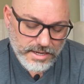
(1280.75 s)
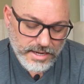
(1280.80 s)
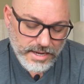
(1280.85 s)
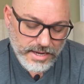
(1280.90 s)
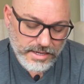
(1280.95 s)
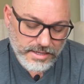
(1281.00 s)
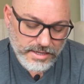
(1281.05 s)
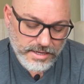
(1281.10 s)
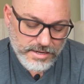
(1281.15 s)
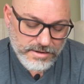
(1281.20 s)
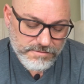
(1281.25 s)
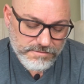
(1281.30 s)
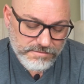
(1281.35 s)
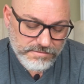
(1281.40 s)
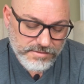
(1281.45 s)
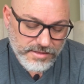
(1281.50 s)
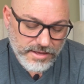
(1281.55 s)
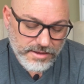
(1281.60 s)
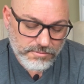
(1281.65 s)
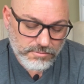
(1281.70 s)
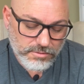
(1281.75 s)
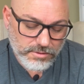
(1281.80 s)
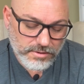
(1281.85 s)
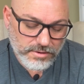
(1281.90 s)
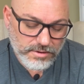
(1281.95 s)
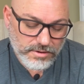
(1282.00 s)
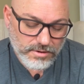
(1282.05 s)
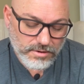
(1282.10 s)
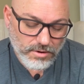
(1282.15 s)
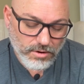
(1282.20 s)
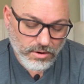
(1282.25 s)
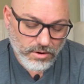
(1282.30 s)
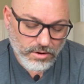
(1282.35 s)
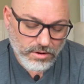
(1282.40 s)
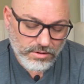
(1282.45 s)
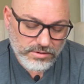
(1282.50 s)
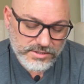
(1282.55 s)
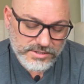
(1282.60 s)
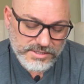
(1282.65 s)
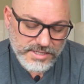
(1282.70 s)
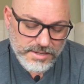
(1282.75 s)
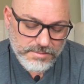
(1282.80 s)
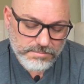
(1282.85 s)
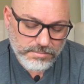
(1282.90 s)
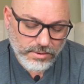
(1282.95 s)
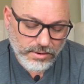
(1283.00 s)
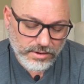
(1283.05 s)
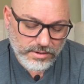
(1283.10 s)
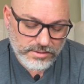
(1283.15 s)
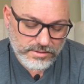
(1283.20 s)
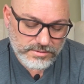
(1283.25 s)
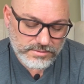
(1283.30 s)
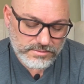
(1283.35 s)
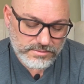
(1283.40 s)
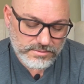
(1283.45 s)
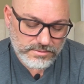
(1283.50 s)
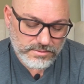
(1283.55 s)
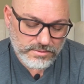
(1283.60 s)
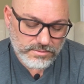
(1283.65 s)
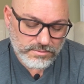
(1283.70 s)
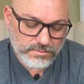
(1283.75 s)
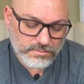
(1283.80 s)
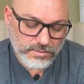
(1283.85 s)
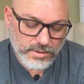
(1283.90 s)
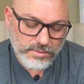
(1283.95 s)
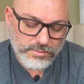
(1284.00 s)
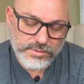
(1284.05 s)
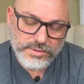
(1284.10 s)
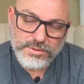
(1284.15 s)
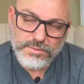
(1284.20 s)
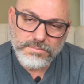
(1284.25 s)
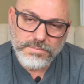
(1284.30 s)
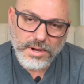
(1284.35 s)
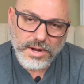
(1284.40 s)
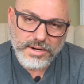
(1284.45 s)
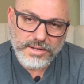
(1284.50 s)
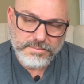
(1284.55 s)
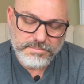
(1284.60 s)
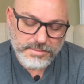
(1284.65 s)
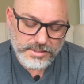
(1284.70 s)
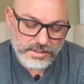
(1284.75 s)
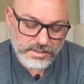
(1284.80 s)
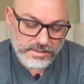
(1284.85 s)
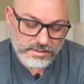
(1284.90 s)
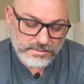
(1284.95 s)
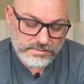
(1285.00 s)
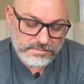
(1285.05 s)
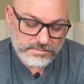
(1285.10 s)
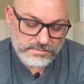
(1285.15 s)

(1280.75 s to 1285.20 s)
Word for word: And if they were all the same part, where would the body be?